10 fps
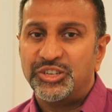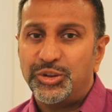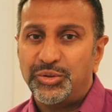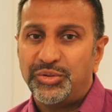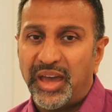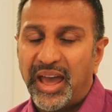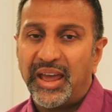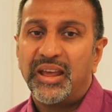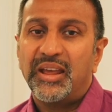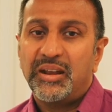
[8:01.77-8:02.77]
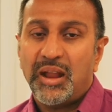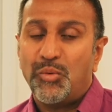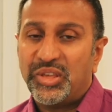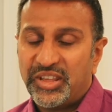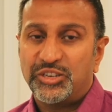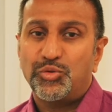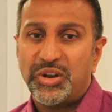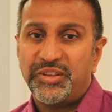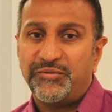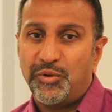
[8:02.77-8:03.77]
do that within
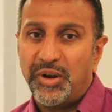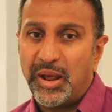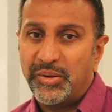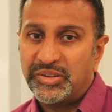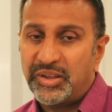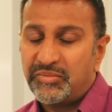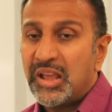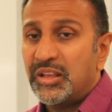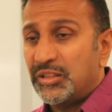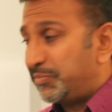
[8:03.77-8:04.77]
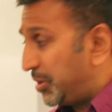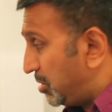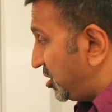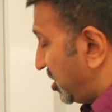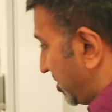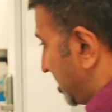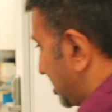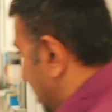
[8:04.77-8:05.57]
24 hours. The beauty of this